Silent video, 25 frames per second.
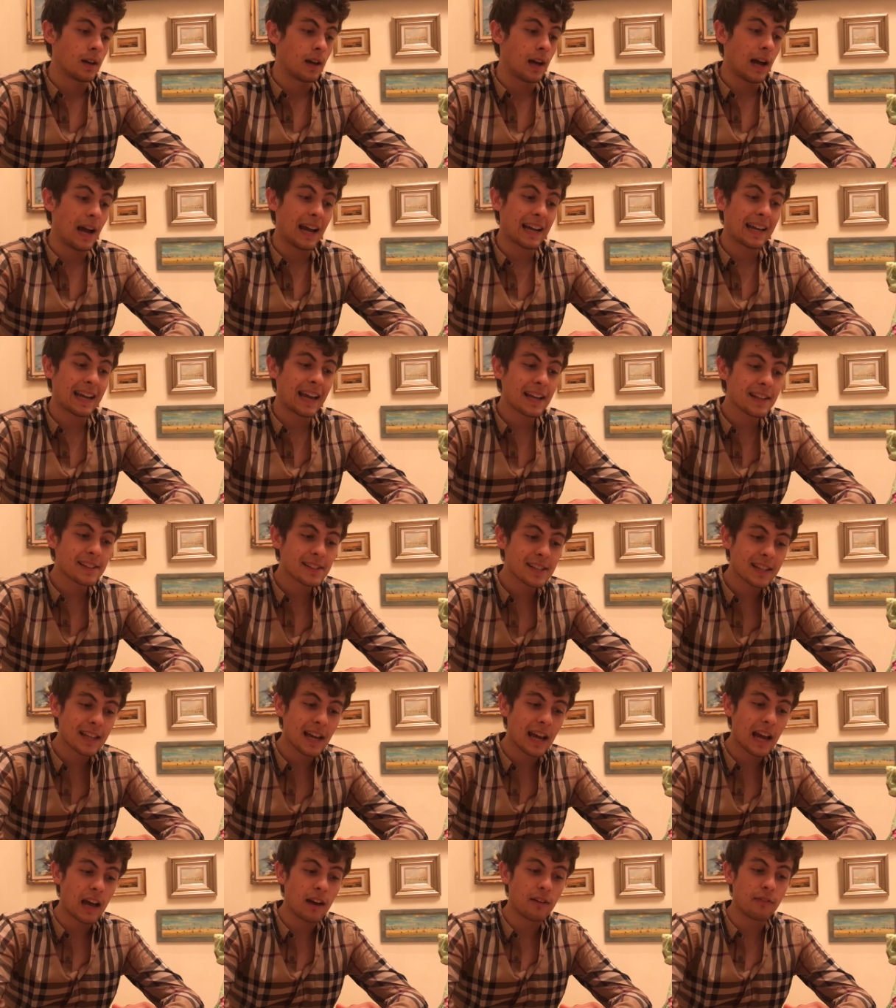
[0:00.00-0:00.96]
I can't say
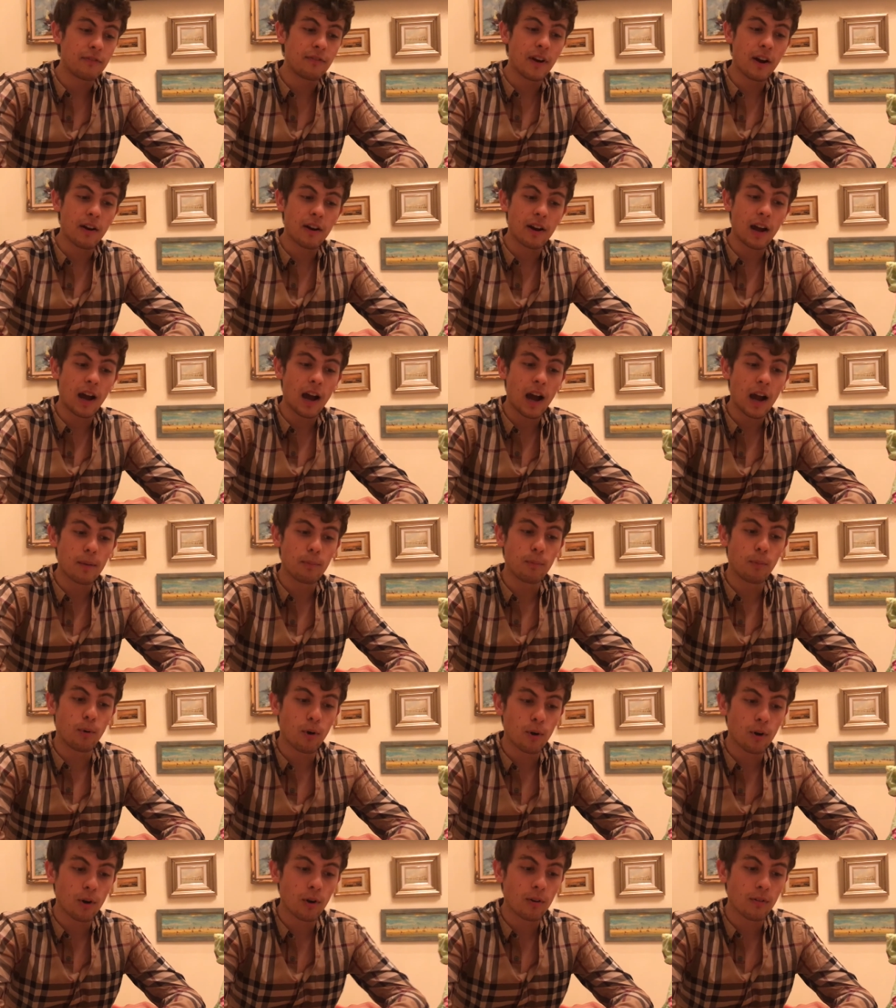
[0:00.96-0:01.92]
that I have very high
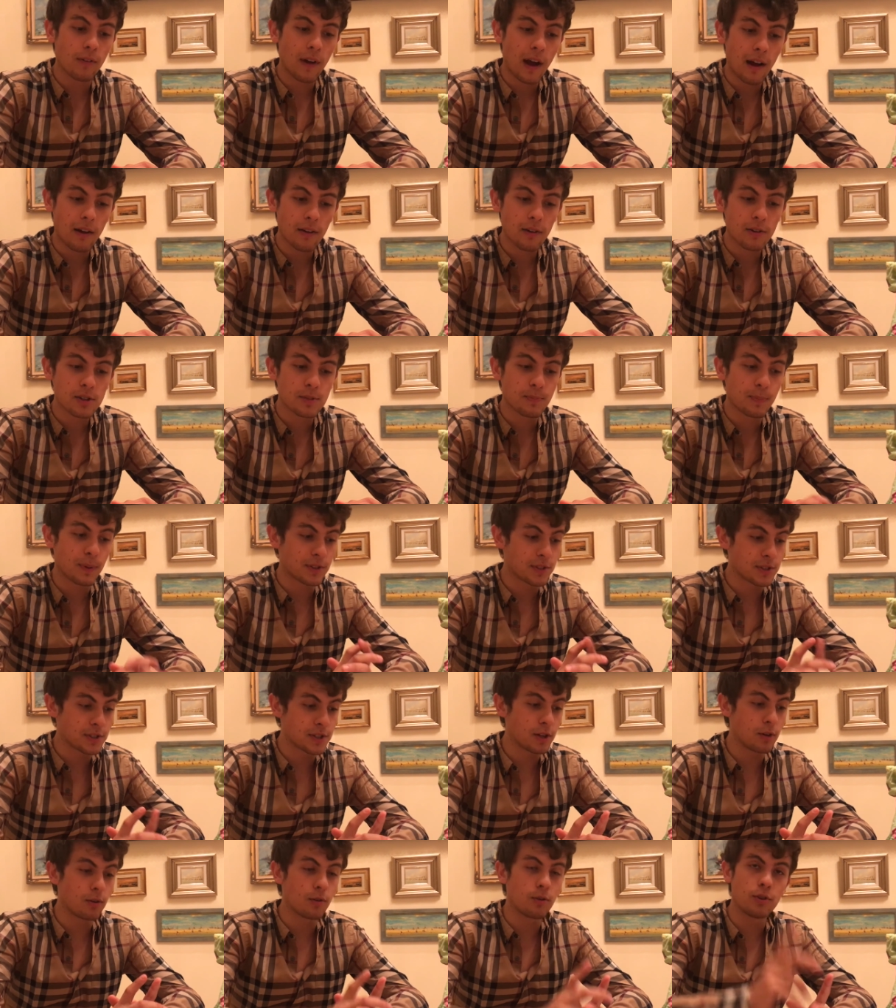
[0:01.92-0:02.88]
moral values, but
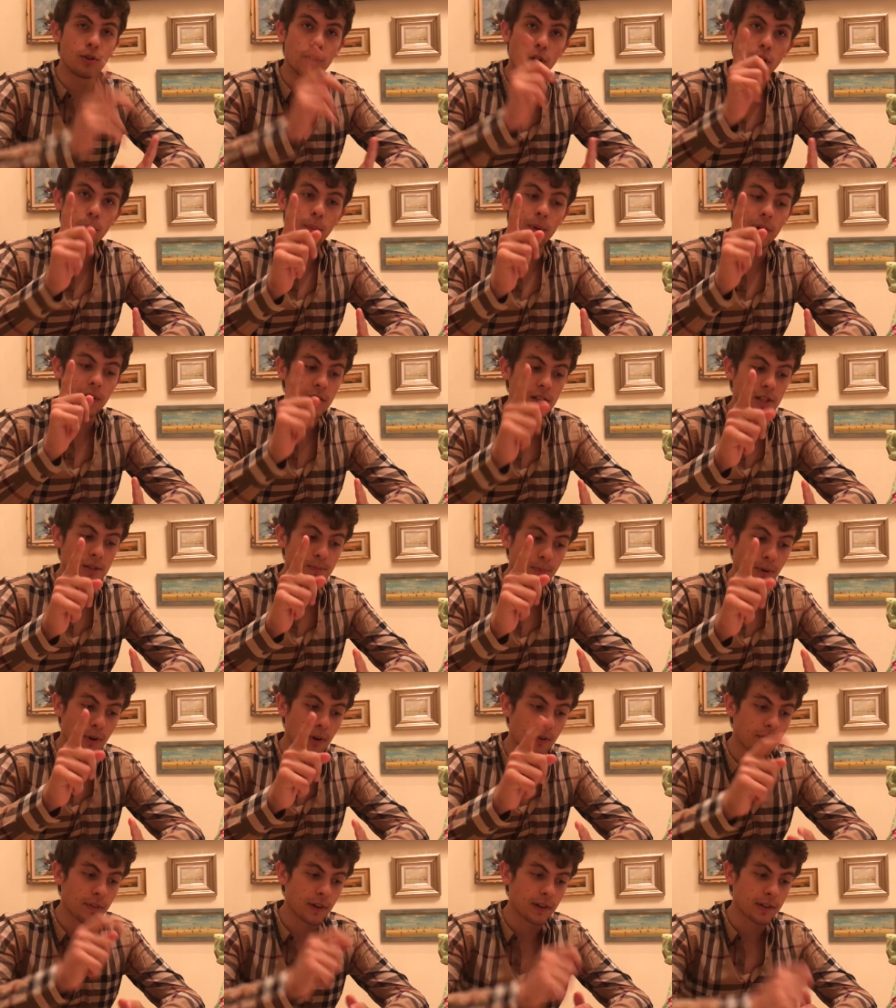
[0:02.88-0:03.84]
still, nobody is
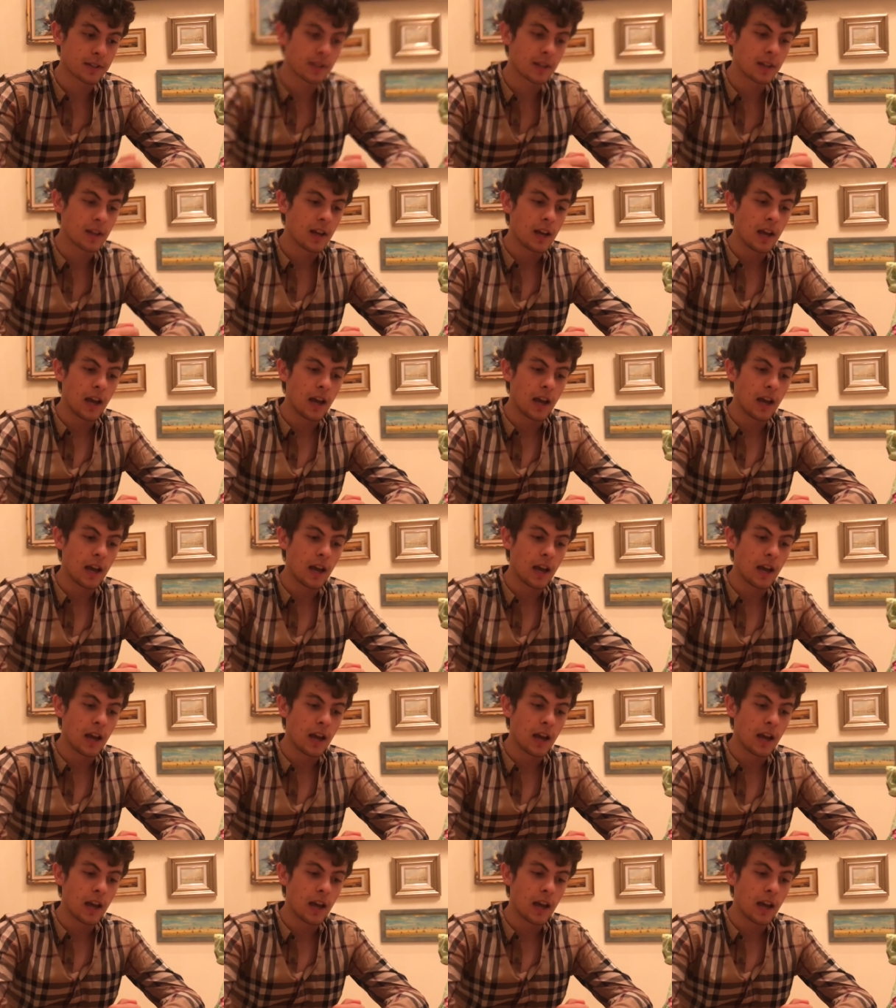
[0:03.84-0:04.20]
perfect.